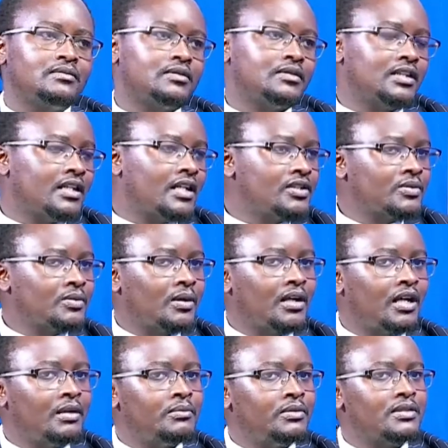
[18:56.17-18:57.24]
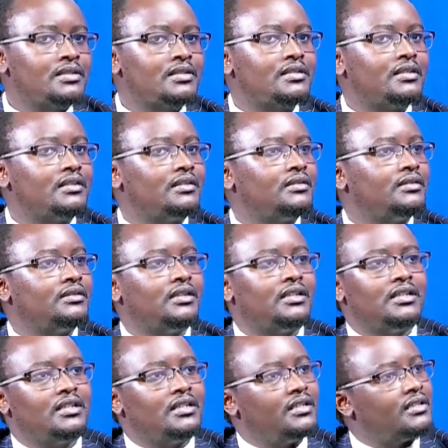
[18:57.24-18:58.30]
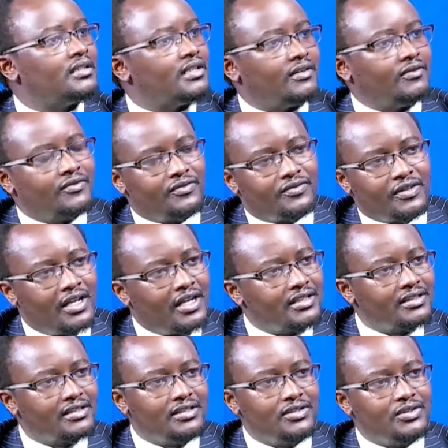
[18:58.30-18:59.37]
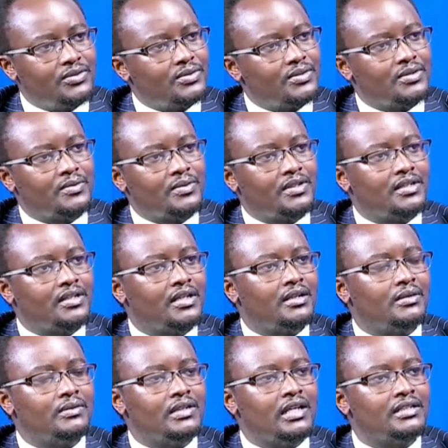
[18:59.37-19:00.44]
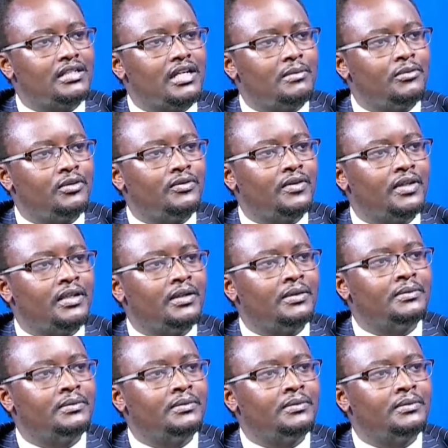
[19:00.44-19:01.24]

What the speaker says: international couples, they have had issues with that type of